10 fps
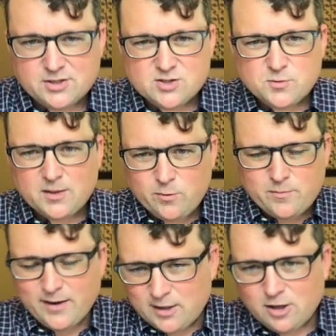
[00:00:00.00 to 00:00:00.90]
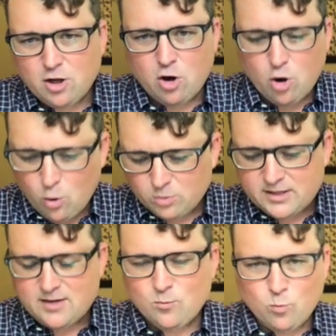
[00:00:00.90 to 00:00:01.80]
it's really what we might call a
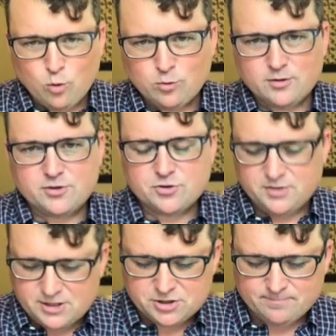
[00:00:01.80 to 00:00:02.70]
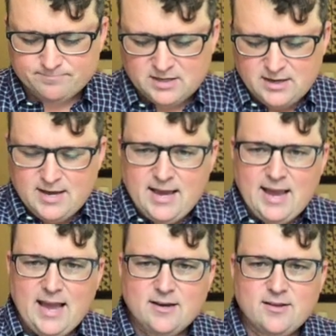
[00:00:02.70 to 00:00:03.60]
holy war tradition.
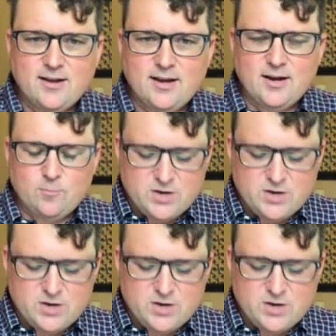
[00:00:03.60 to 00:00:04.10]
And we